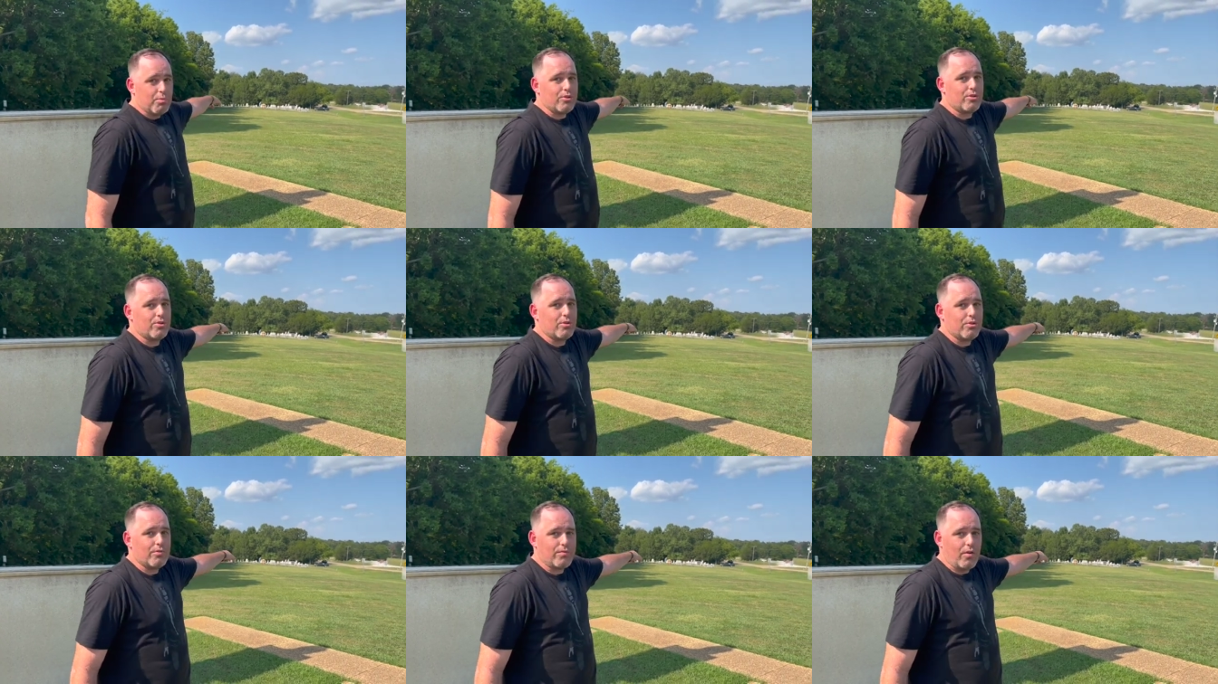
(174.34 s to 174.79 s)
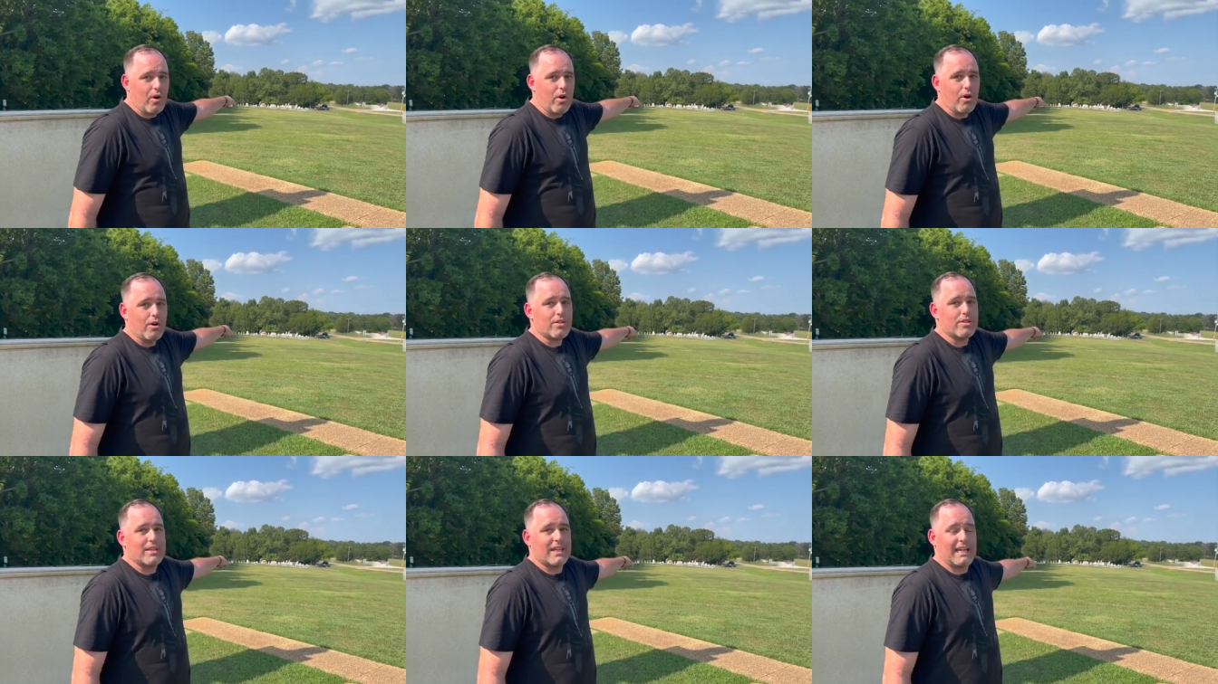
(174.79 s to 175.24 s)
where General
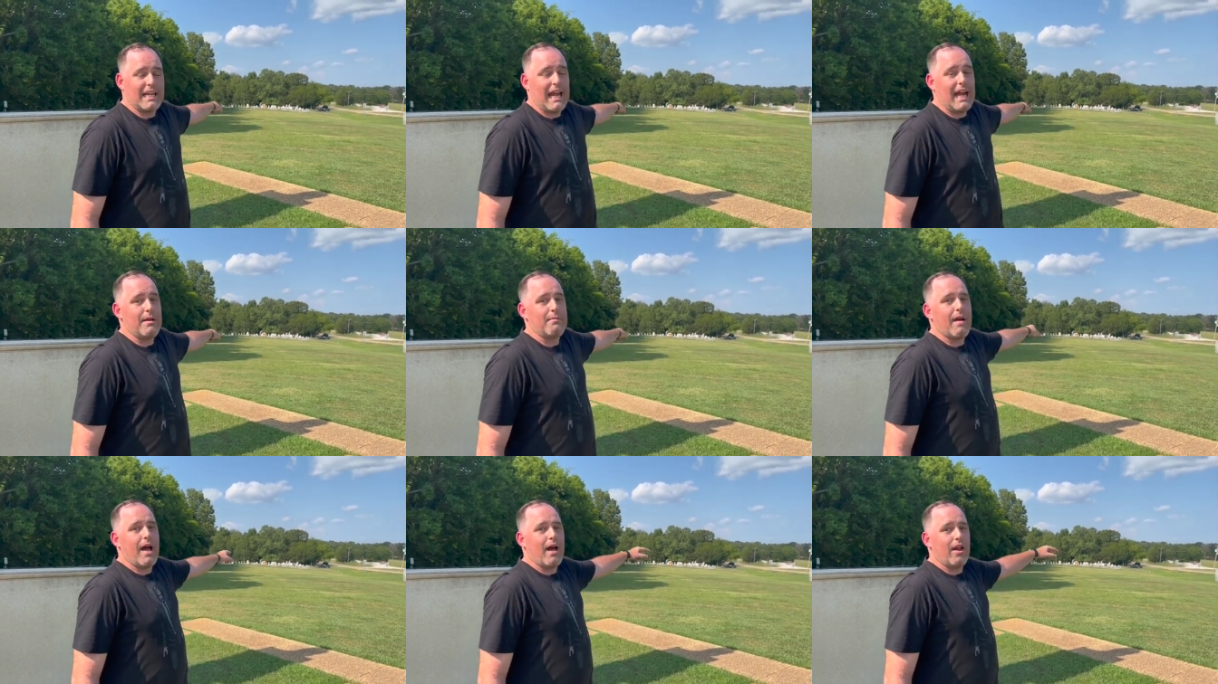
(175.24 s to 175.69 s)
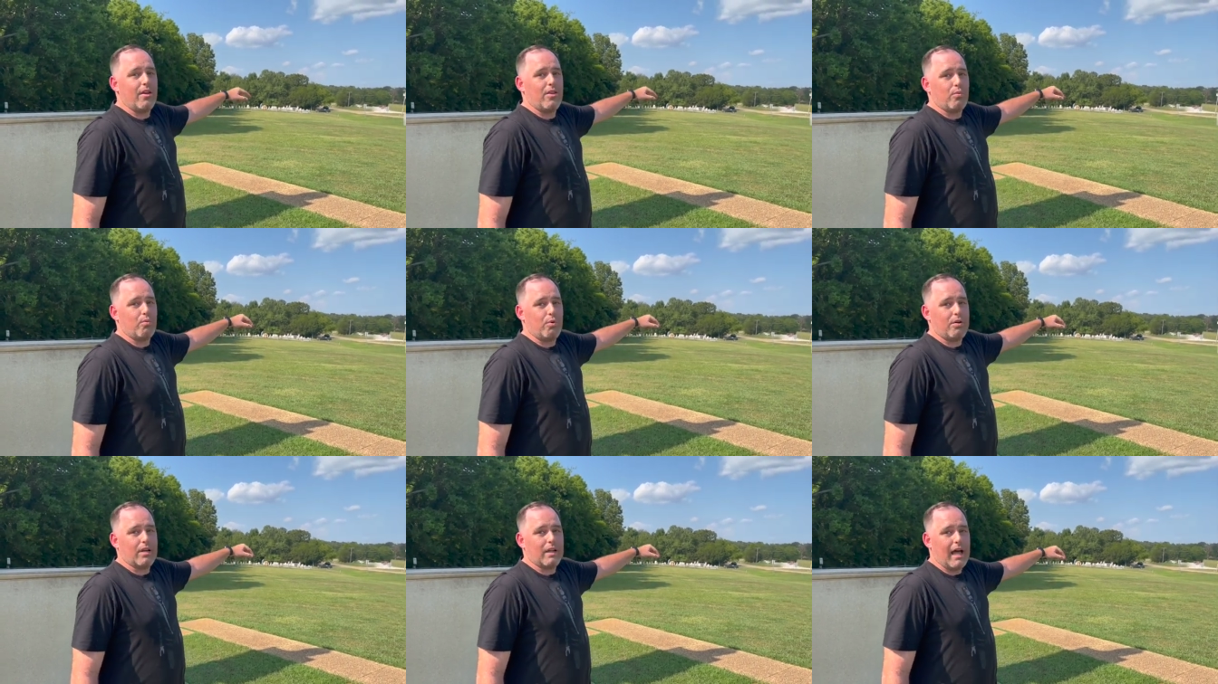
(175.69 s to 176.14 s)
Forrest came out of the
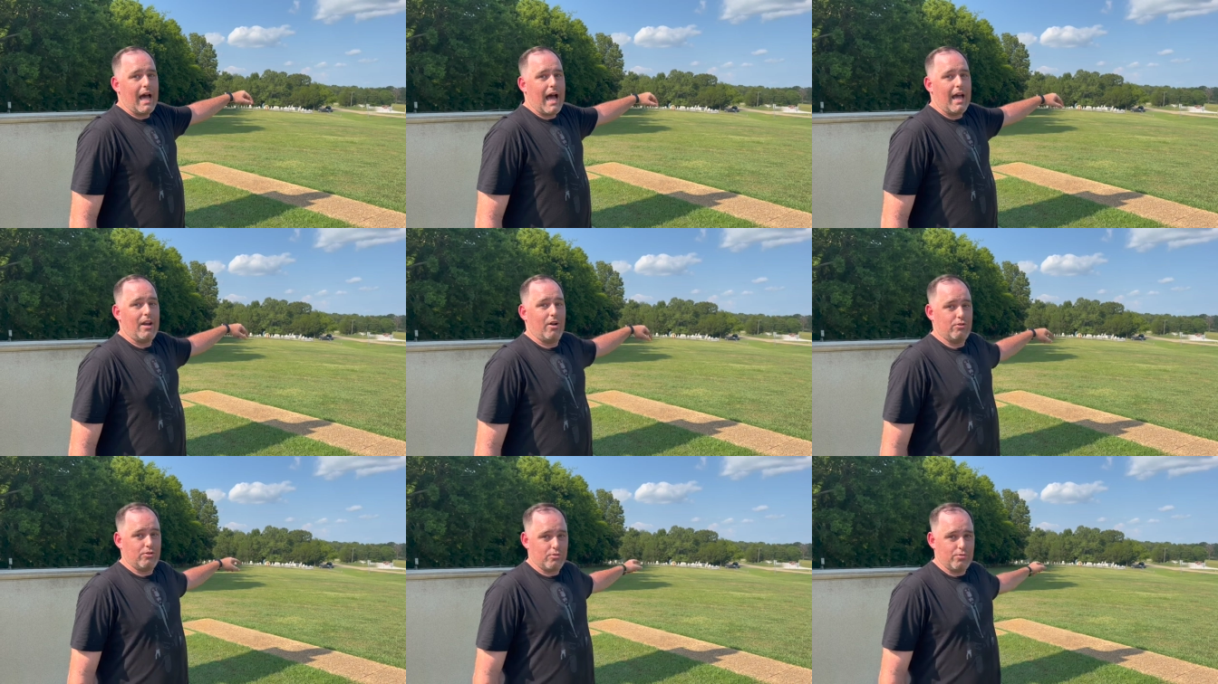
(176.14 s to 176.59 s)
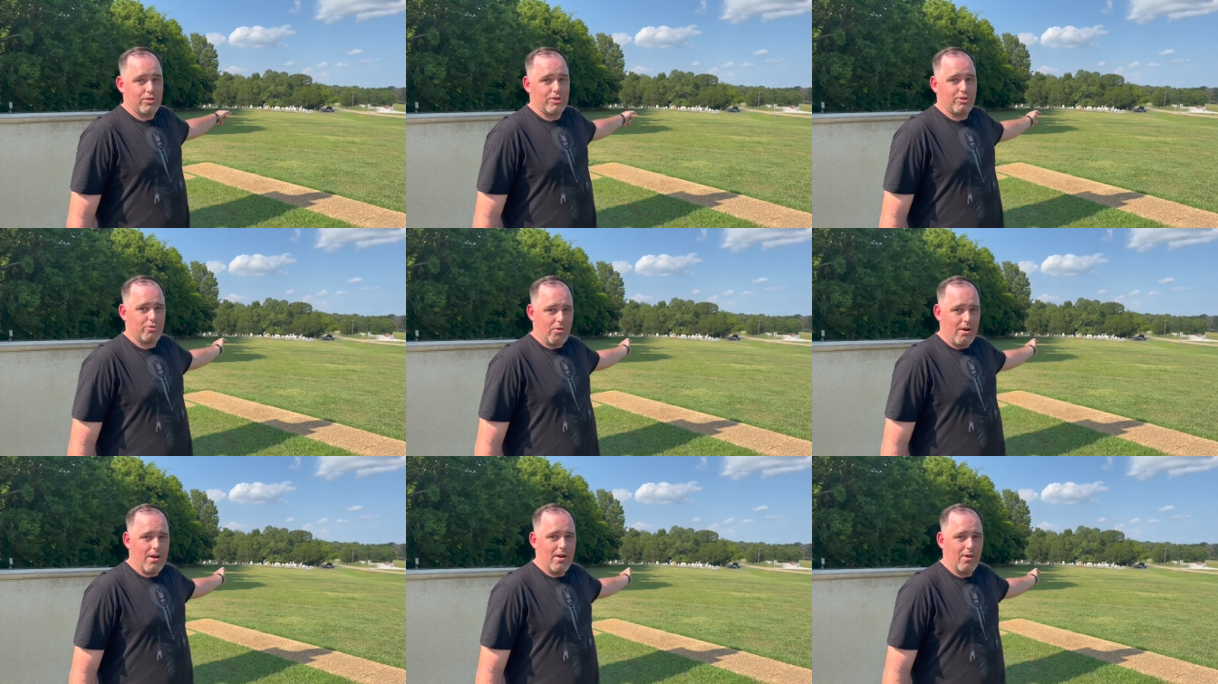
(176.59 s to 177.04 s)
wood line onto a
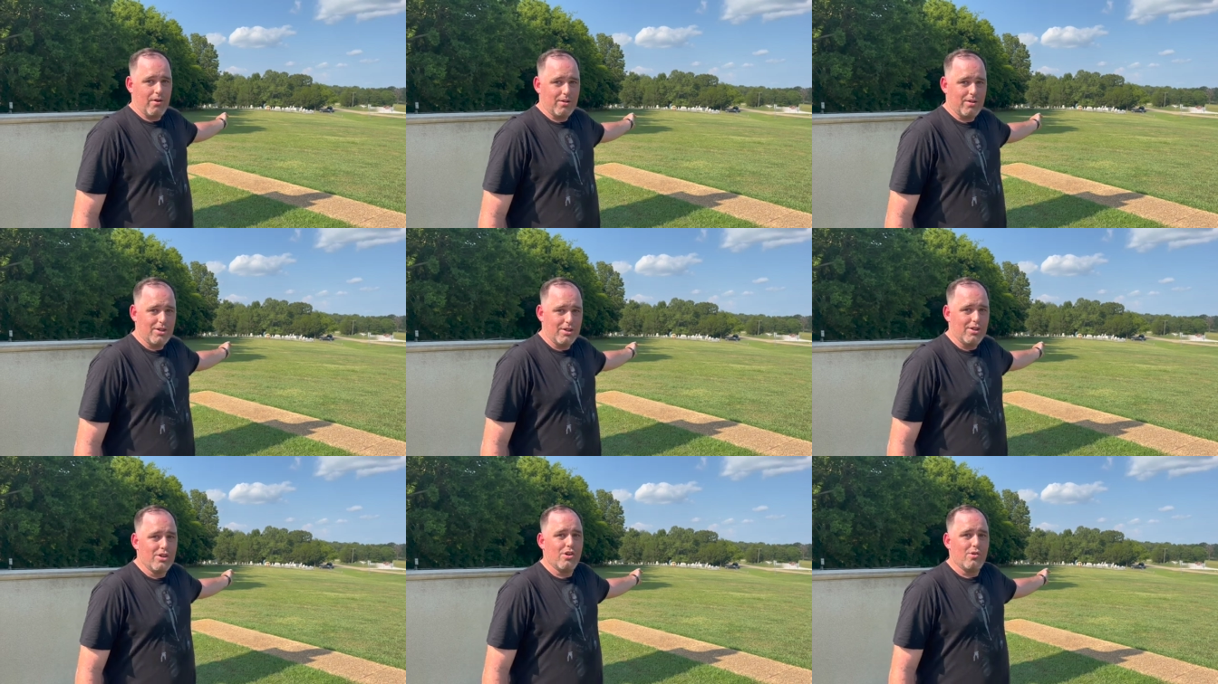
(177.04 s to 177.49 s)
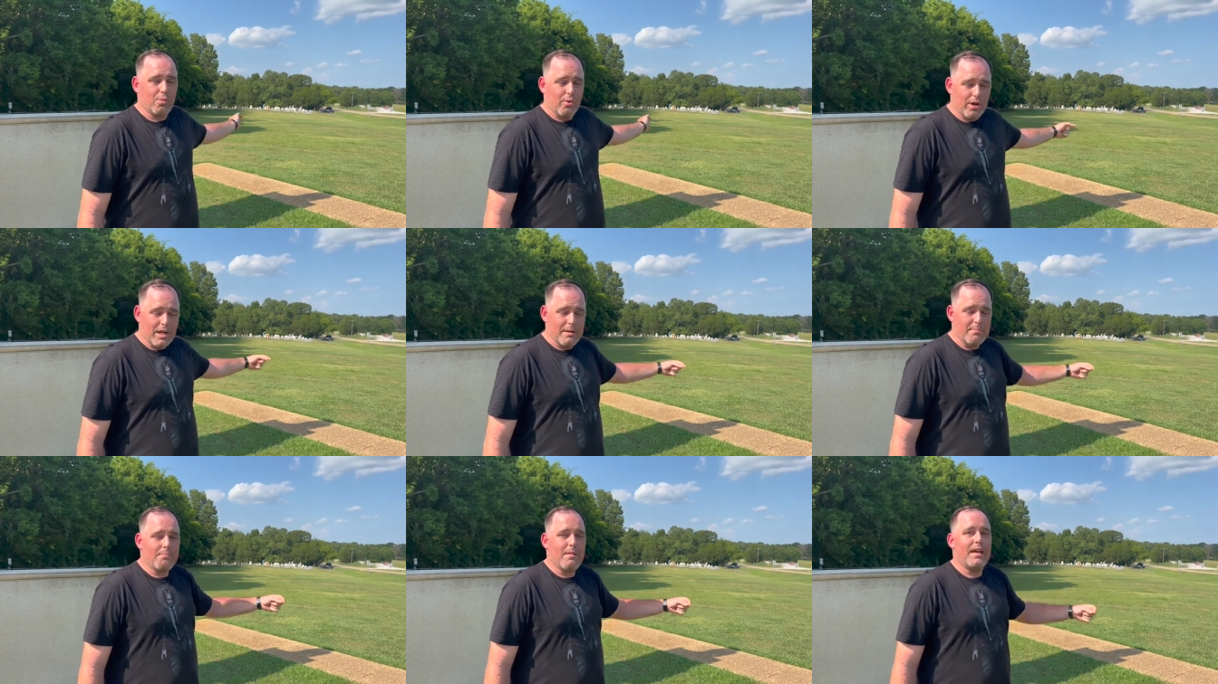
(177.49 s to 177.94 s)
trail where
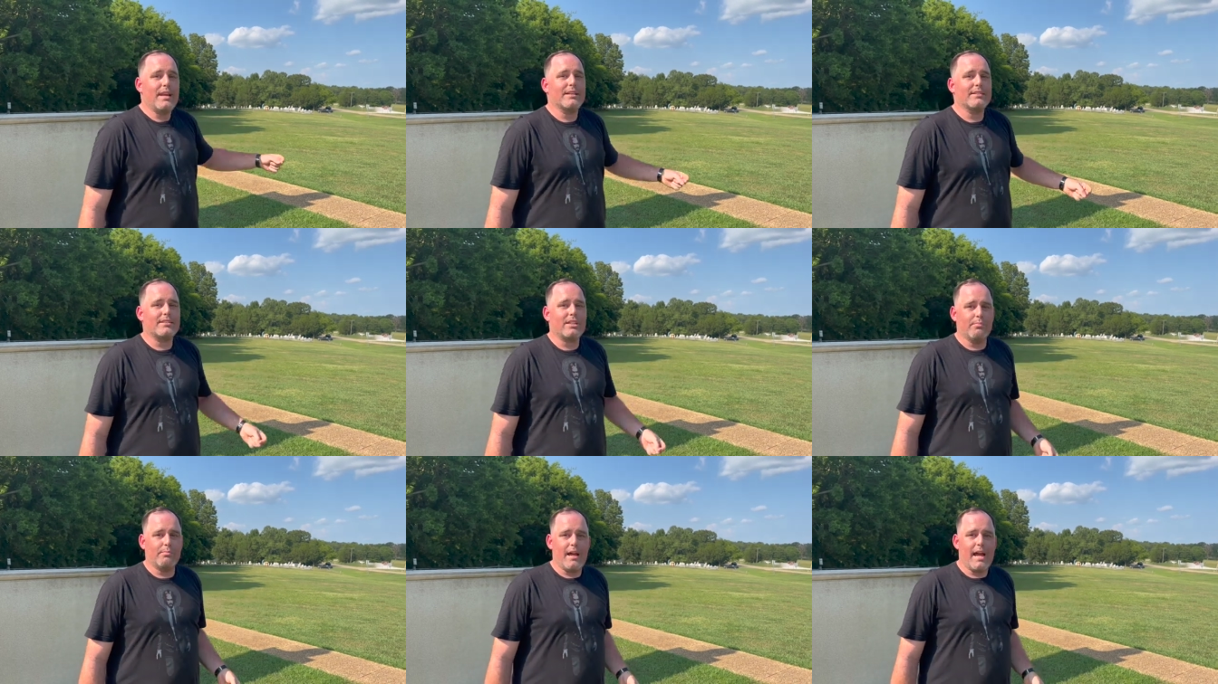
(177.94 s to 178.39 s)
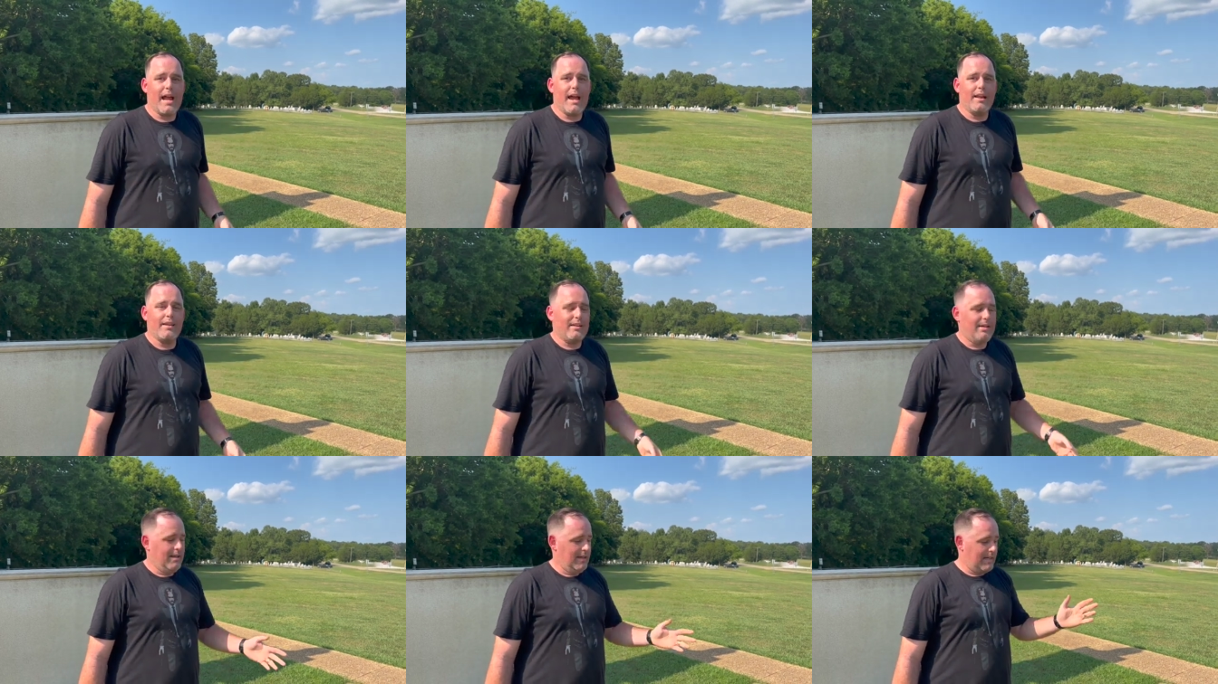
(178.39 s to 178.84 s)
he met his command,